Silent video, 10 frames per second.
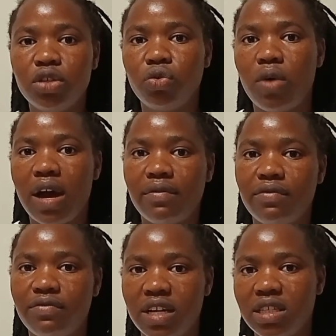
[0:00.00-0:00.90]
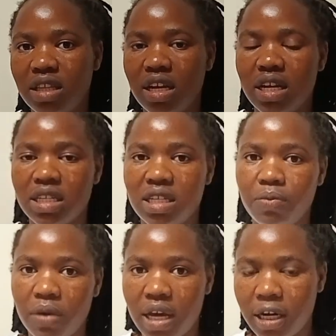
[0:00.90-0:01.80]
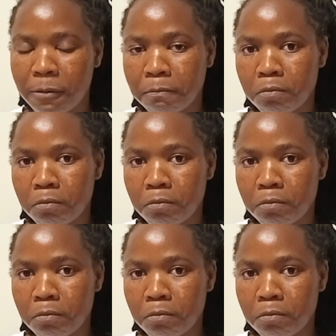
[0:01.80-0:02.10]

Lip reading: to have first aid and CPR